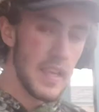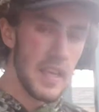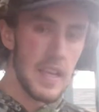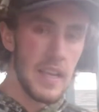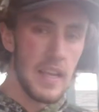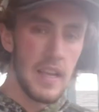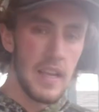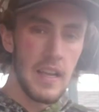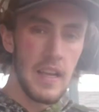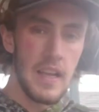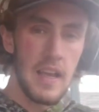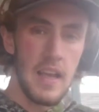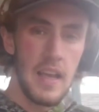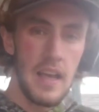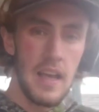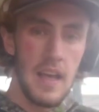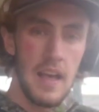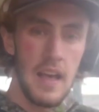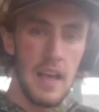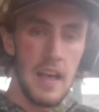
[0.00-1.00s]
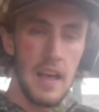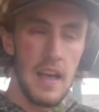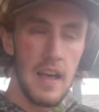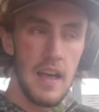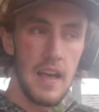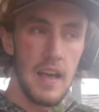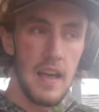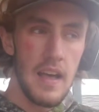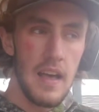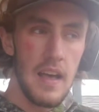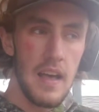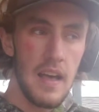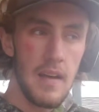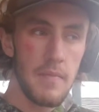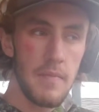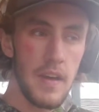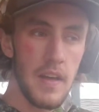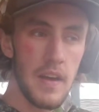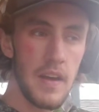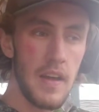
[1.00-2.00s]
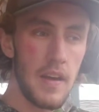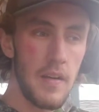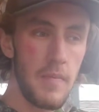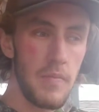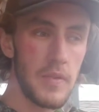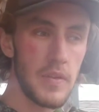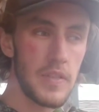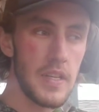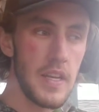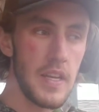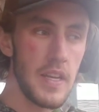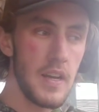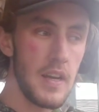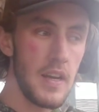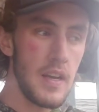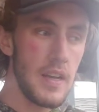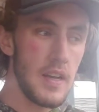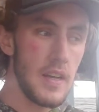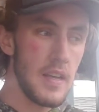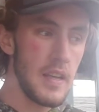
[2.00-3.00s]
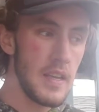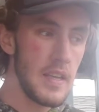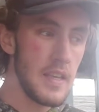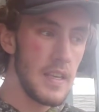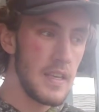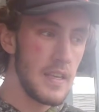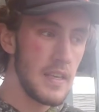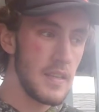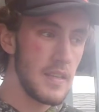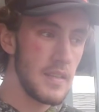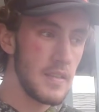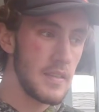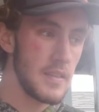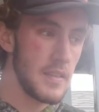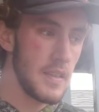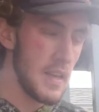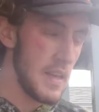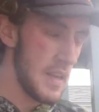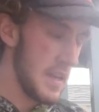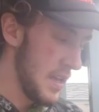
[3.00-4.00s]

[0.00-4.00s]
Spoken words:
thing I'm not 100% on is,